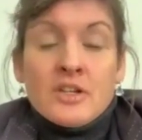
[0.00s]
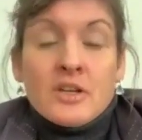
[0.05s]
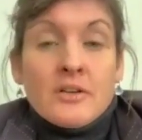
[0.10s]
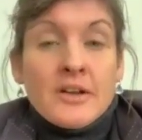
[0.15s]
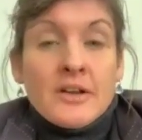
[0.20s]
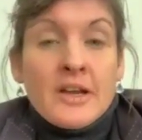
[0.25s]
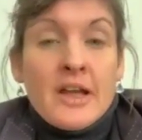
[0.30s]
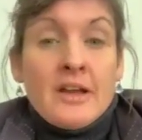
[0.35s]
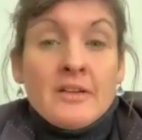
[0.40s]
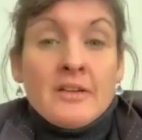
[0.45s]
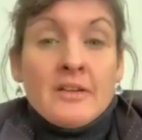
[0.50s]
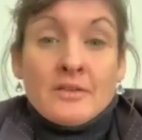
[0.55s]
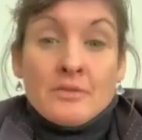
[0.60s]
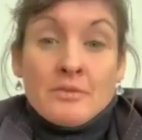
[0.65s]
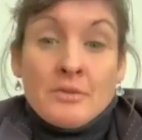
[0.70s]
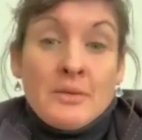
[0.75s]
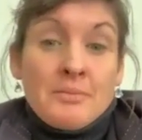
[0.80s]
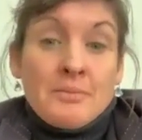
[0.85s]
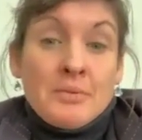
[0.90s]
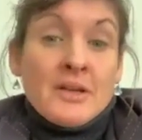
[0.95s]
create a
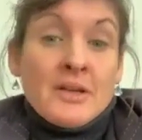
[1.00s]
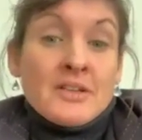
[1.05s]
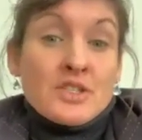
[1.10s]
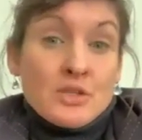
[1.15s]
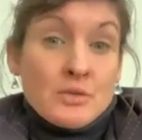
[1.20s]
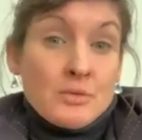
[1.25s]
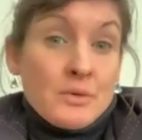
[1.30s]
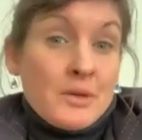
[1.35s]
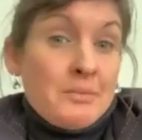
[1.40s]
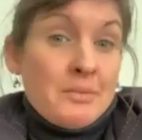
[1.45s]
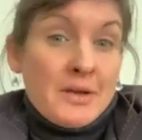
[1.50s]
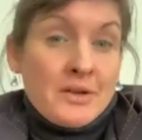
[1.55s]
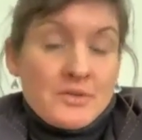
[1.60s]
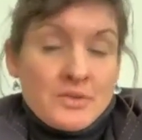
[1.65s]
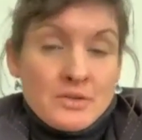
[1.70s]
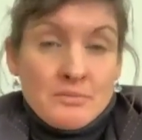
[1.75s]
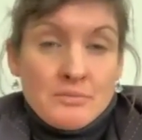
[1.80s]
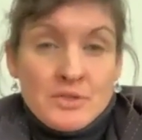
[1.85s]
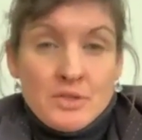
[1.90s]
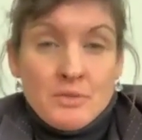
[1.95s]
3+3
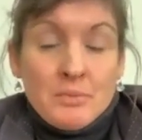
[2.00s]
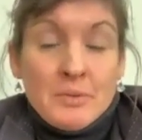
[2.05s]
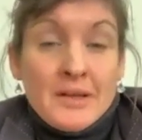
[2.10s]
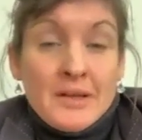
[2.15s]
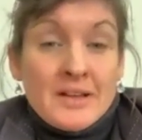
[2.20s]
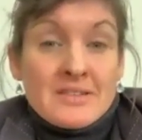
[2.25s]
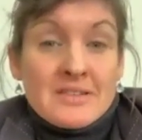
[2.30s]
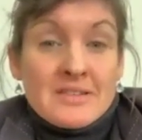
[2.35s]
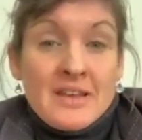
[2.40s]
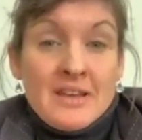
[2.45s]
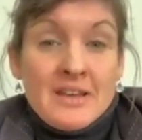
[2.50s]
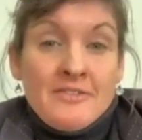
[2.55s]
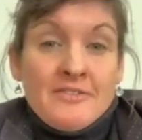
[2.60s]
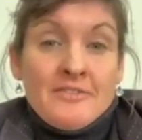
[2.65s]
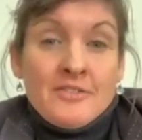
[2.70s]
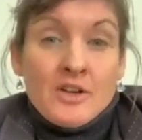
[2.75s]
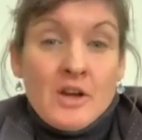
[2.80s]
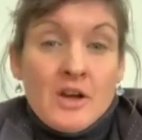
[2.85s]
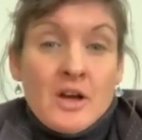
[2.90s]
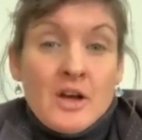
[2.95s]
bedroom duplex, if
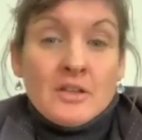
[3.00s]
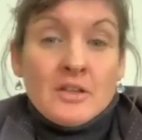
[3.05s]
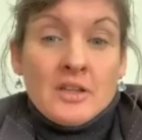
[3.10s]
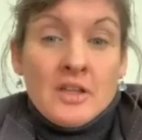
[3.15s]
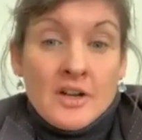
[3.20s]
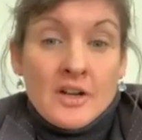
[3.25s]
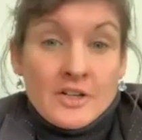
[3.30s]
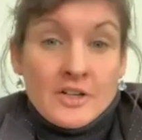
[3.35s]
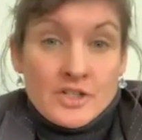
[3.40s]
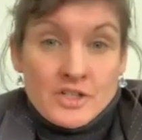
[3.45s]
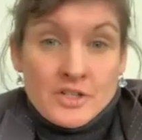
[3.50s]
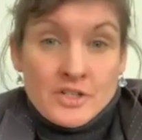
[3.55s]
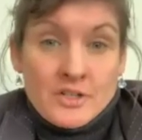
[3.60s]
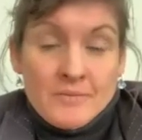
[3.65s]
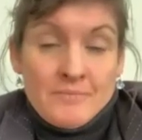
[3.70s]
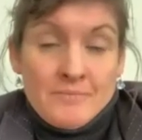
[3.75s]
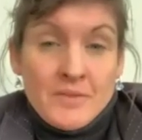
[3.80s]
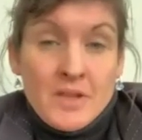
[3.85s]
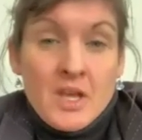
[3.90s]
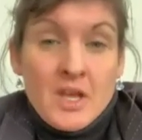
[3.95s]
not larger.
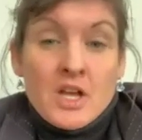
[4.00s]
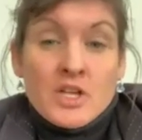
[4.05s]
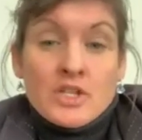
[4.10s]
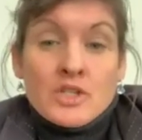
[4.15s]
So